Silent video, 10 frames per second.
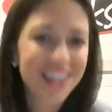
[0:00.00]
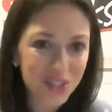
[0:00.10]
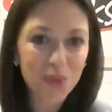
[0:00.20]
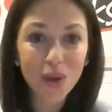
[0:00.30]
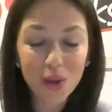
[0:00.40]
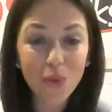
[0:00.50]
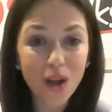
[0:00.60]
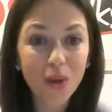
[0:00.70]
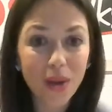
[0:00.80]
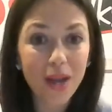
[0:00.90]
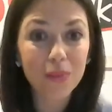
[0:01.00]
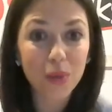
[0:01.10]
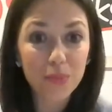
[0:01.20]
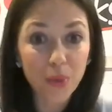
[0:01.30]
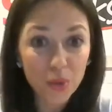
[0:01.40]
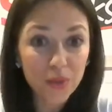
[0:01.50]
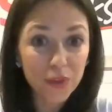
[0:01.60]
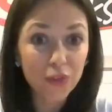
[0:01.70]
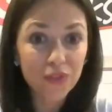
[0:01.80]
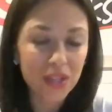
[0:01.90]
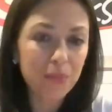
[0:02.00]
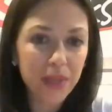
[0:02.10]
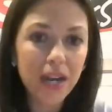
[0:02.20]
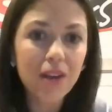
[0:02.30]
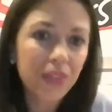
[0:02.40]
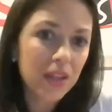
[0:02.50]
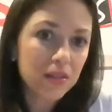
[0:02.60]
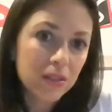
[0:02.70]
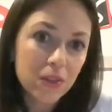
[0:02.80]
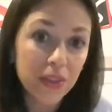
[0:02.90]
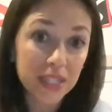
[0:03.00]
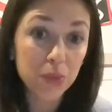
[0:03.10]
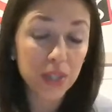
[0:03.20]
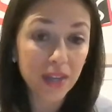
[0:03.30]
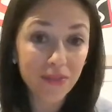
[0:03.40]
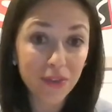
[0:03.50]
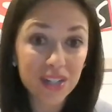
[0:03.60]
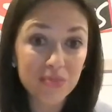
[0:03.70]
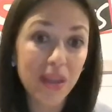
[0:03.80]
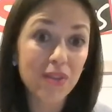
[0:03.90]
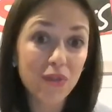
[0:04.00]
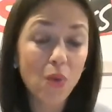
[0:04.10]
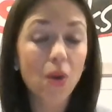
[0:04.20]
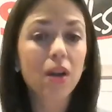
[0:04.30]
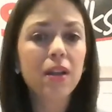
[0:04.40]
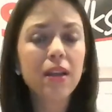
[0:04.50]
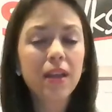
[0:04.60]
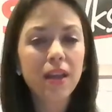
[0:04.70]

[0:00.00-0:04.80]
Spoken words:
and you want to walk around with both of your feet bare, then, you know, that's what that foot is meant for.